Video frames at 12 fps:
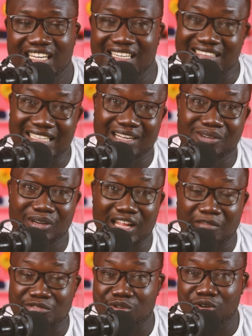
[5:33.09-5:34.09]
IñakiWilliams
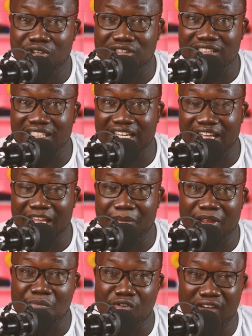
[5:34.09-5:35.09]
Williams scores in a game
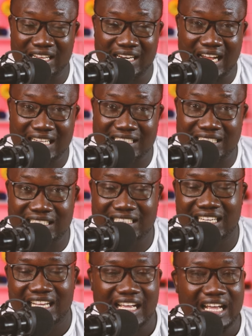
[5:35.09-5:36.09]
and provides an
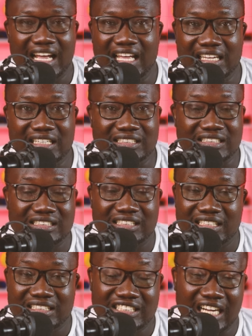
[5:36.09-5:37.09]
assist, and
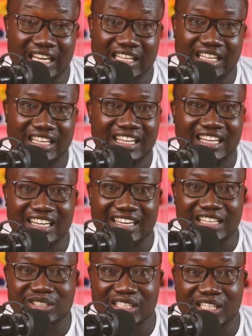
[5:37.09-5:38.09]
Charlie,
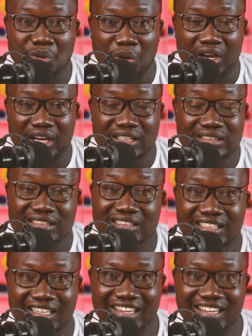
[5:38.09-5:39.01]
it is what it is.